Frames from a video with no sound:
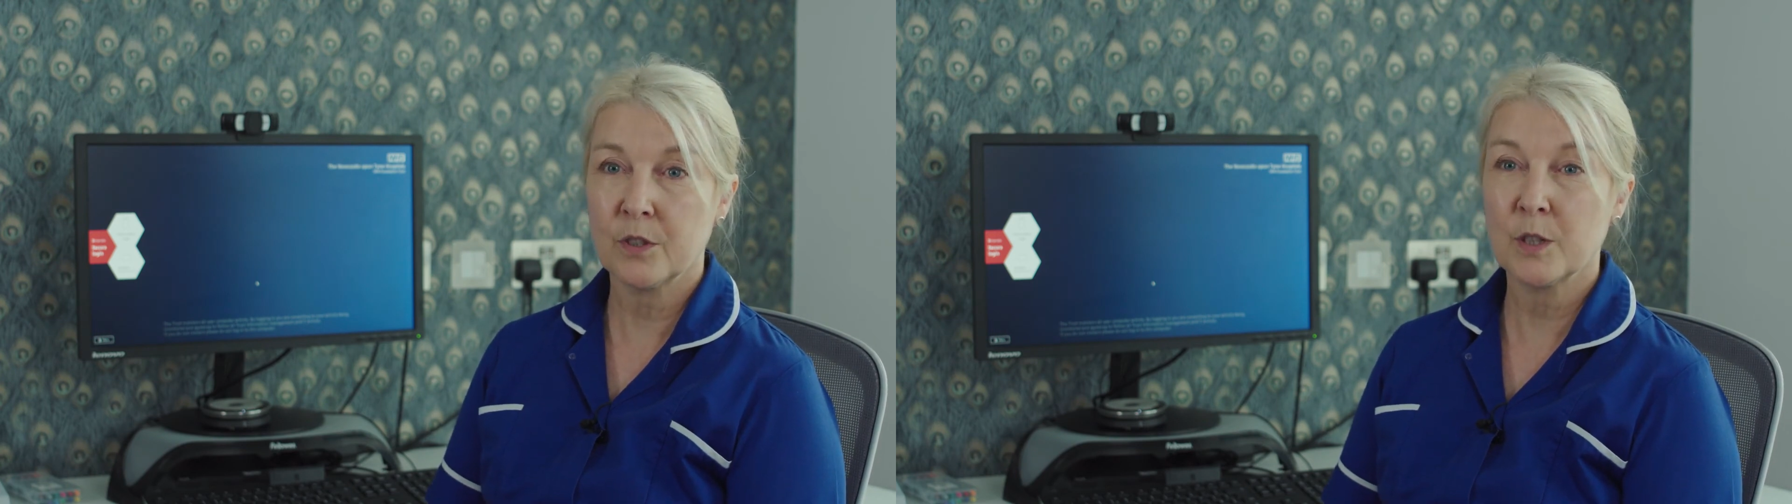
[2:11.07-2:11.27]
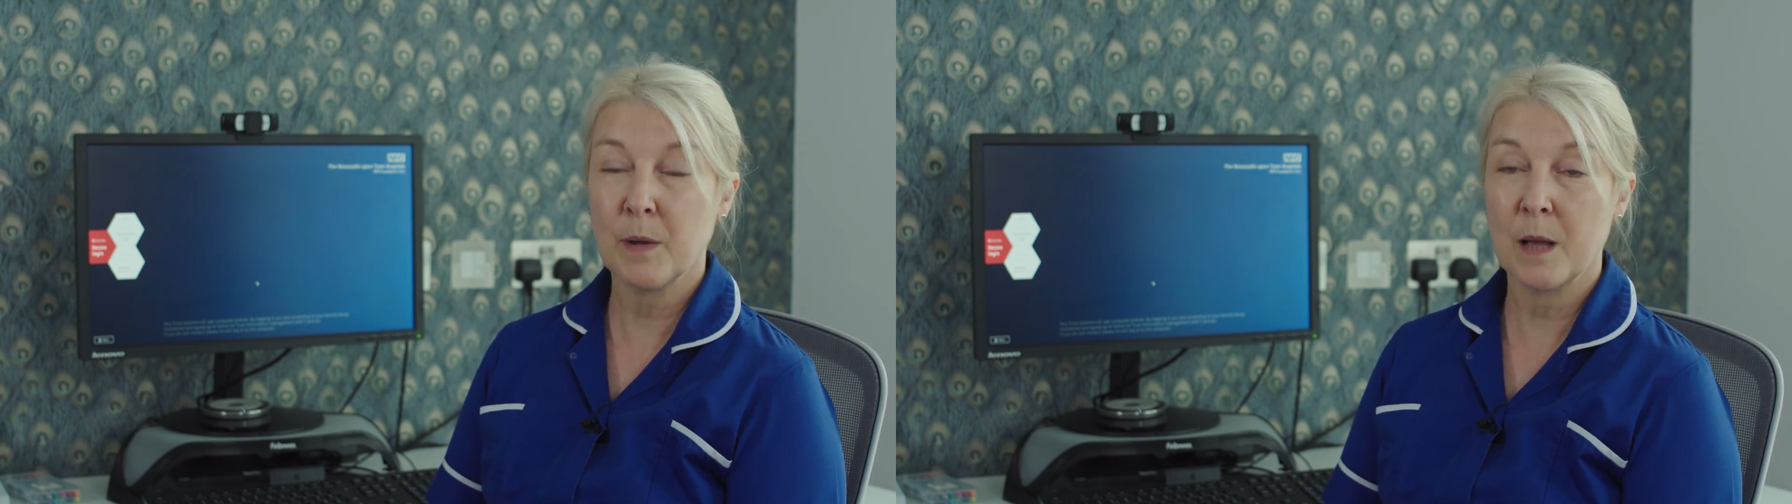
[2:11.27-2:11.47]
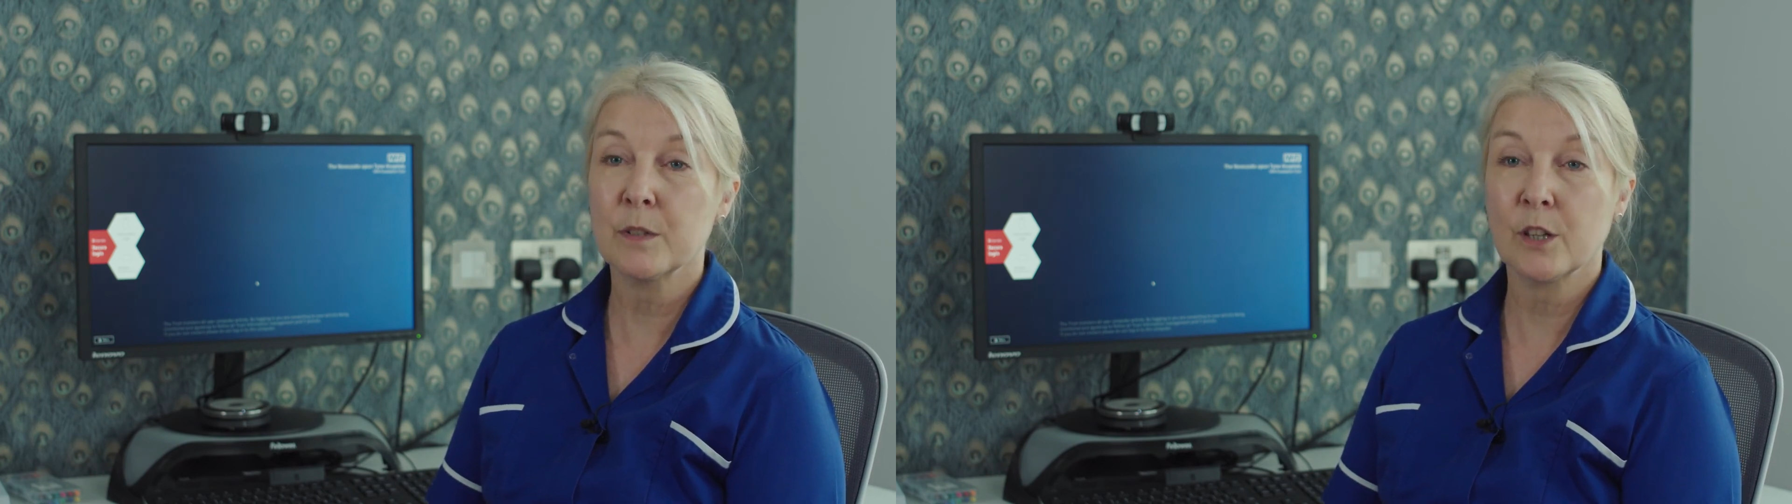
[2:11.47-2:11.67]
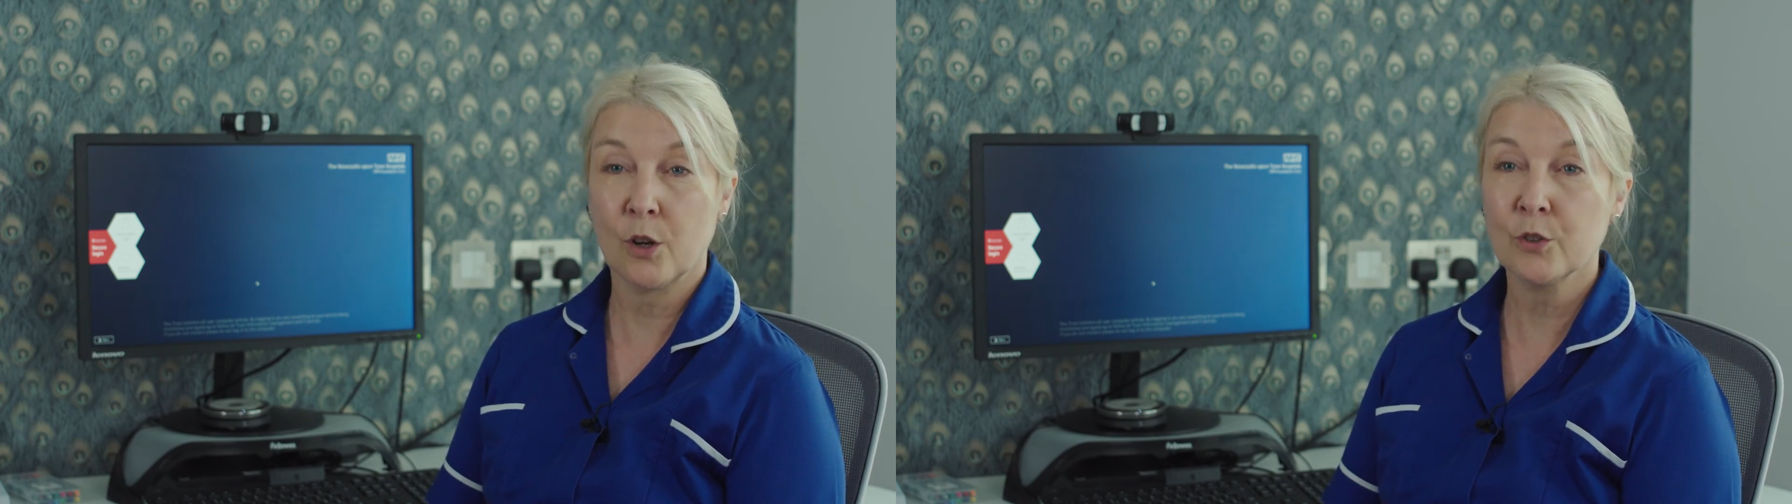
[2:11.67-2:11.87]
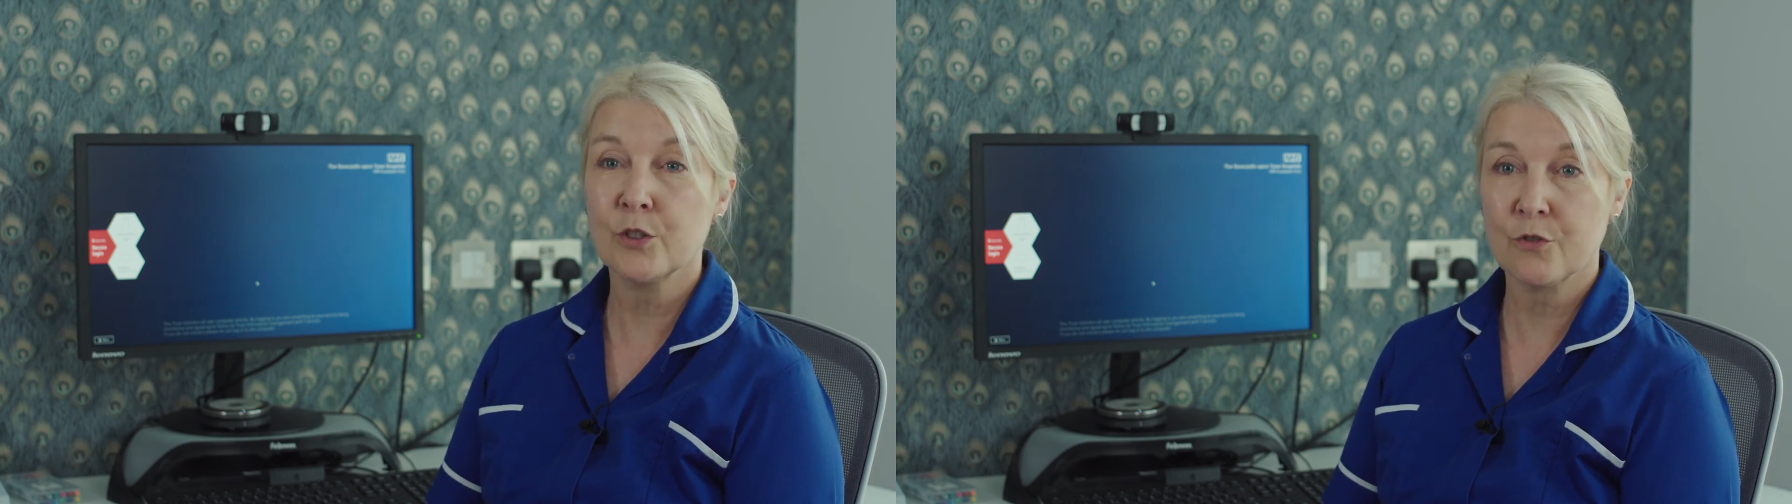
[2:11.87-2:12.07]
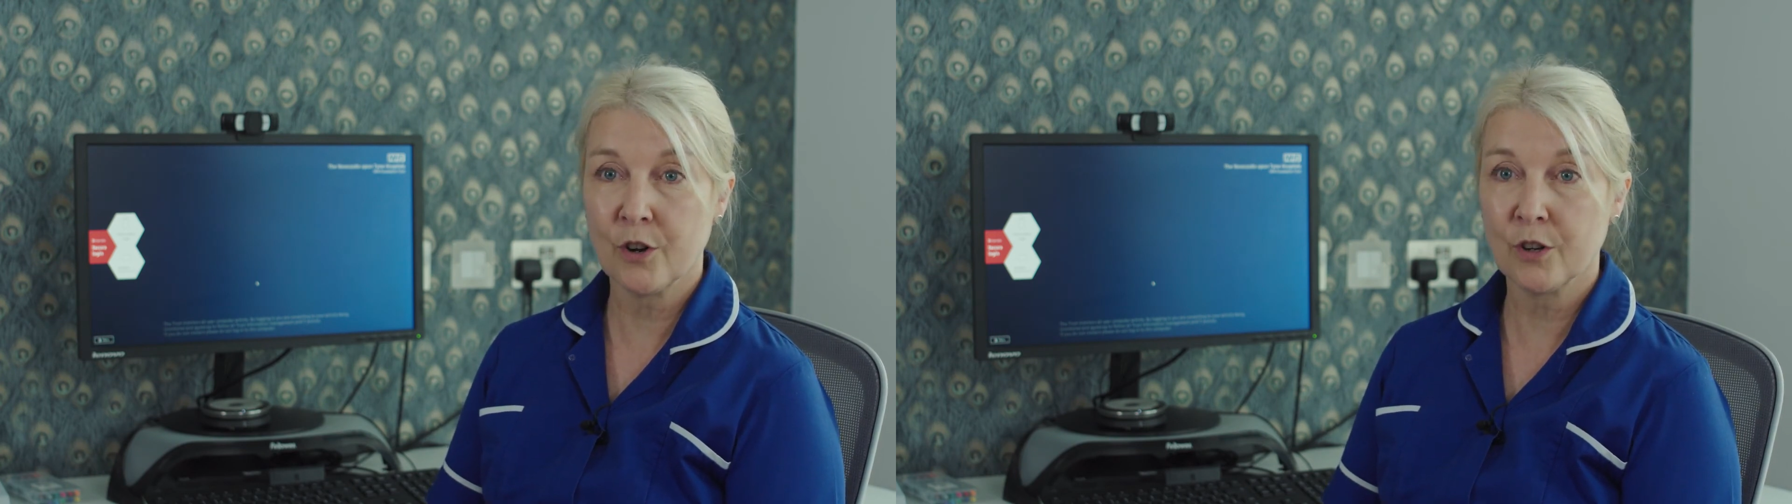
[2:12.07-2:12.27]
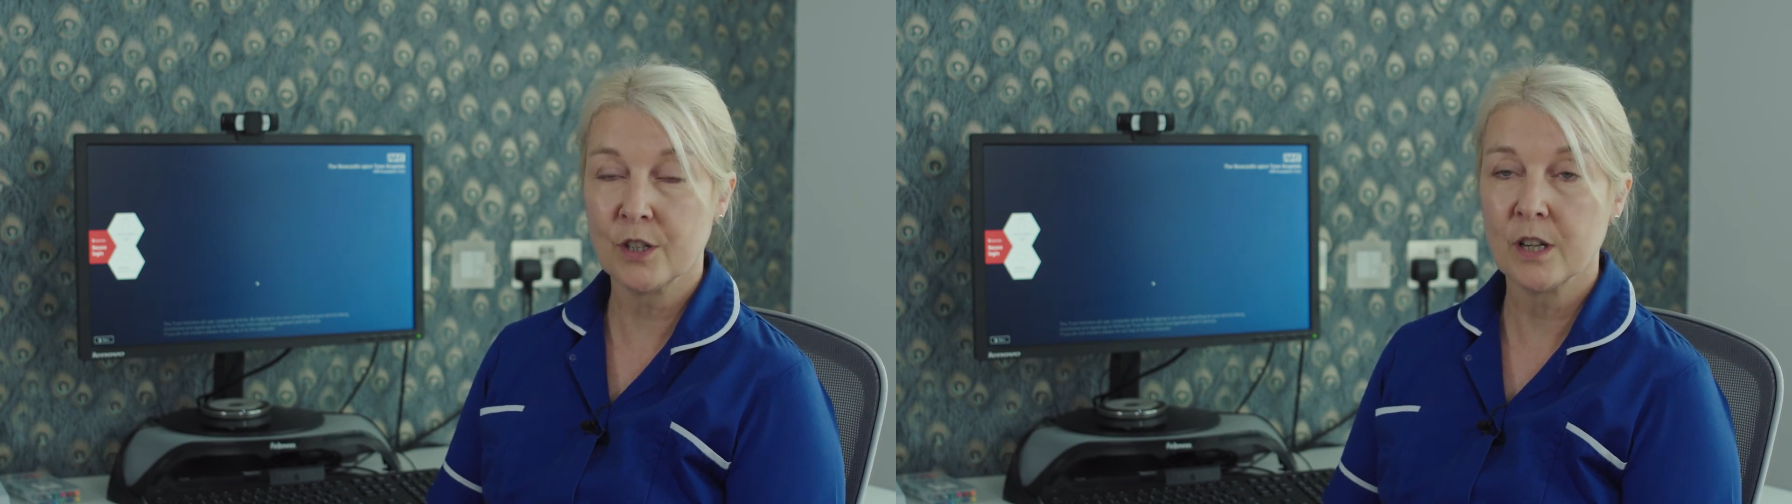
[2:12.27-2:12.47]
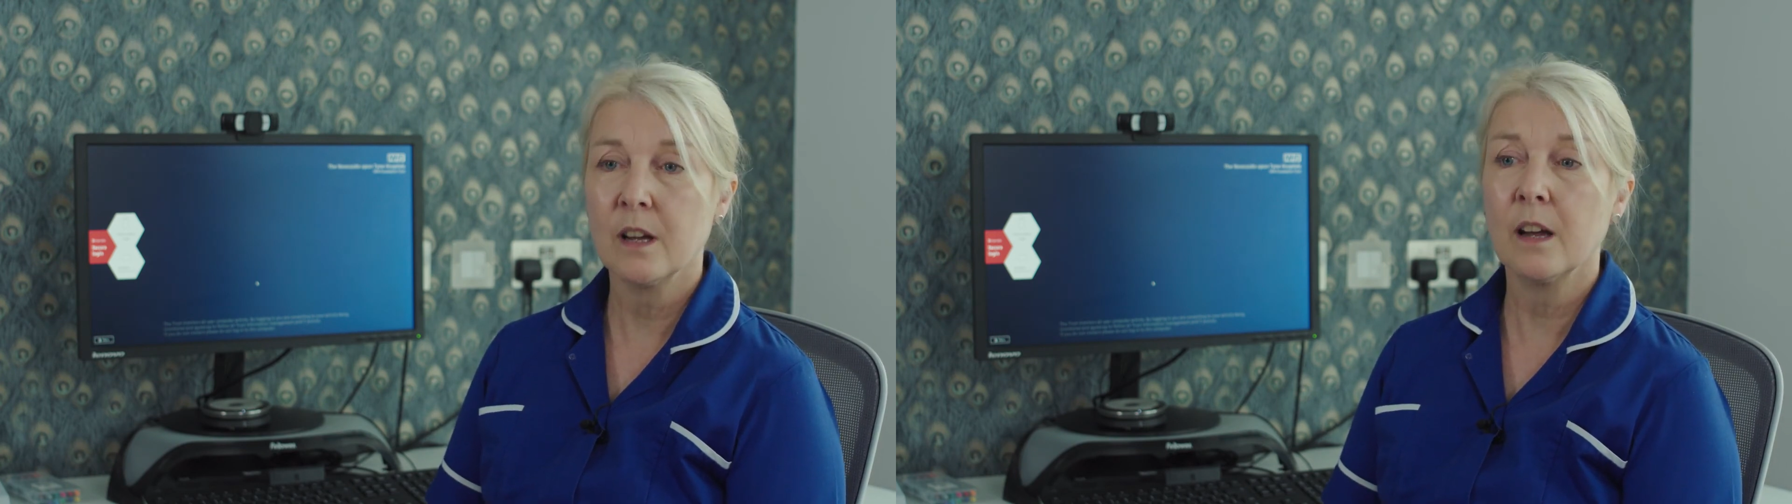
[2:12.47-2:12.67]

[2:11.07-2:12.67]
to be able to construct